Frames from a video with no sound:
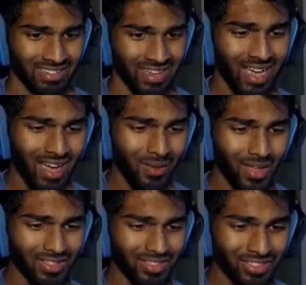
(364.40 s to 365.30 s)
Oh,
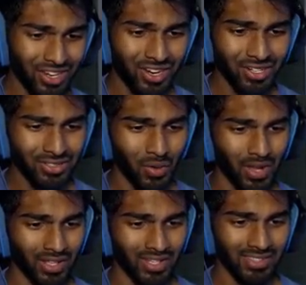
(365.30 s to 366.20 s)
a third
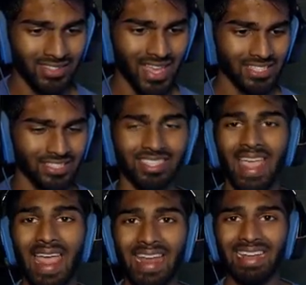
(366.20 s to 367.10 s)
toilet. Isn't that just
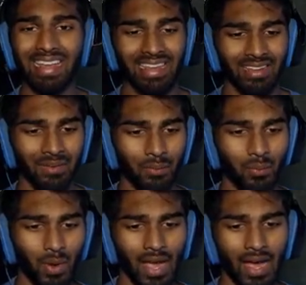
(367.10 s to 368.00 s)
handy?
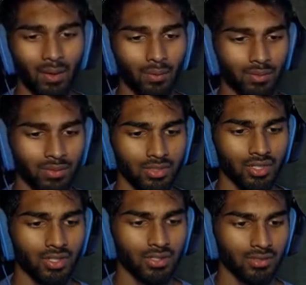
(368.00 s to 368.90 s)
Wow.
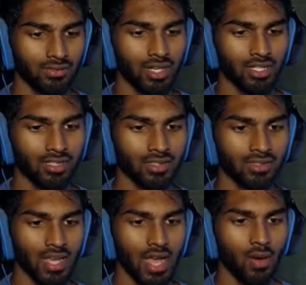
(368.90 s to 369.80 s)
Goodness gracious. A
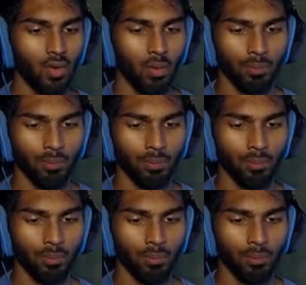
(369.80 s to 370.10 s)
towel,